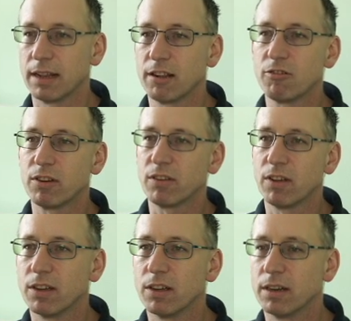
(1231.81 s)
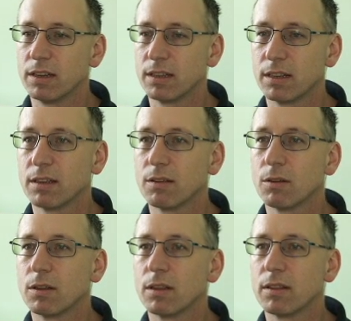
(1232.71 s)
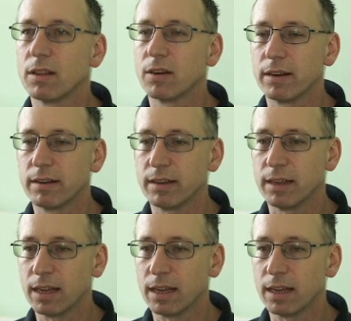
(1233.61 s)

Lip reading: Let's return the ID.